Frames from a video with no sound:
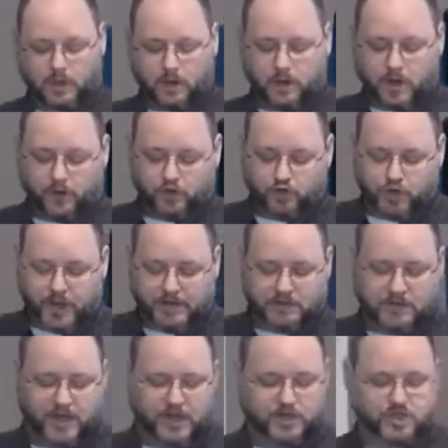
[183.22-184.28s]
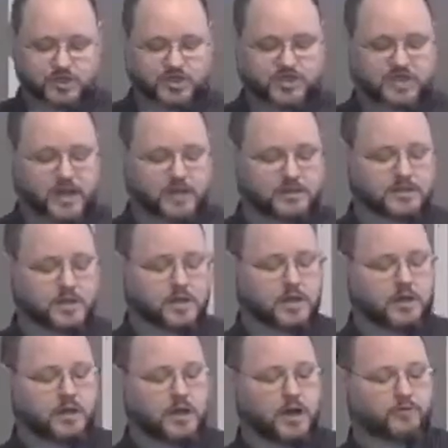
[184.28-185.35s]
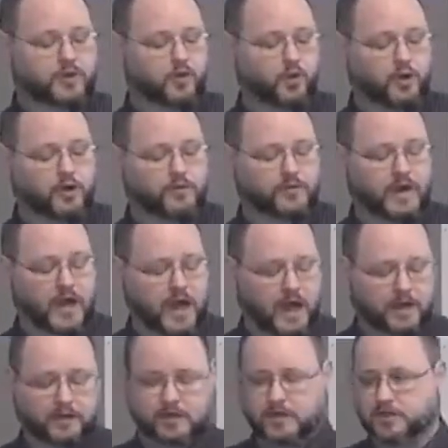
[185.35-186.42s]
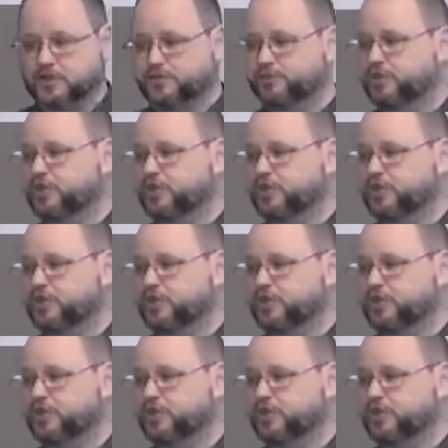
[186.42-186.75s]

Another translation says, Every word of God is